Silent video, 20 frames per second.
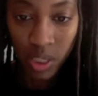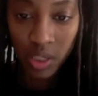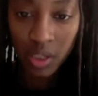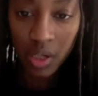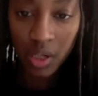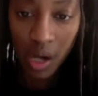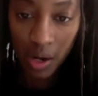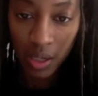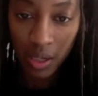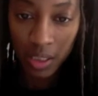
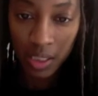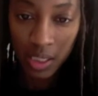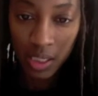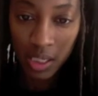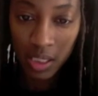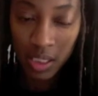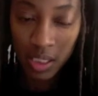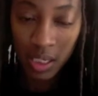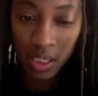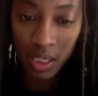during the
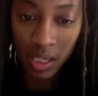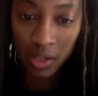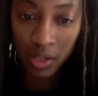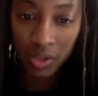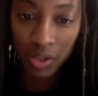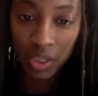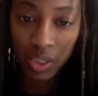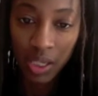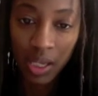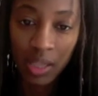sustained
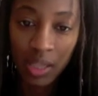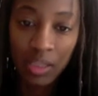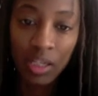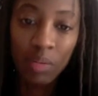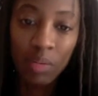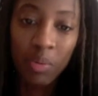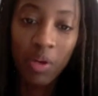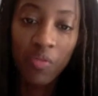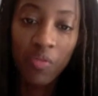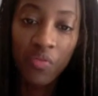exercise and
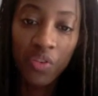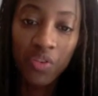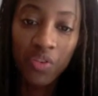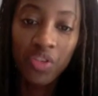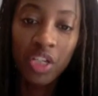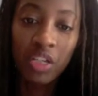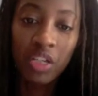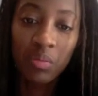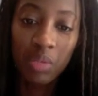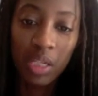about
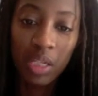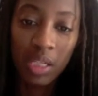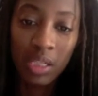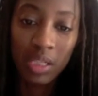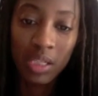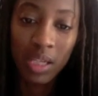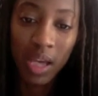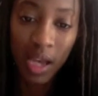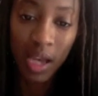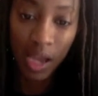15
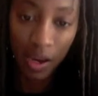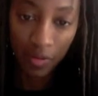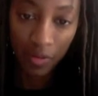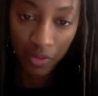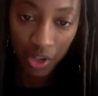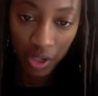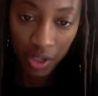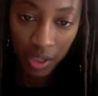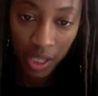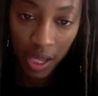minutes
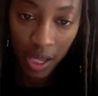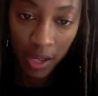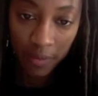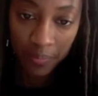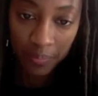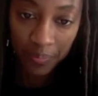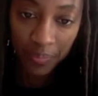after that.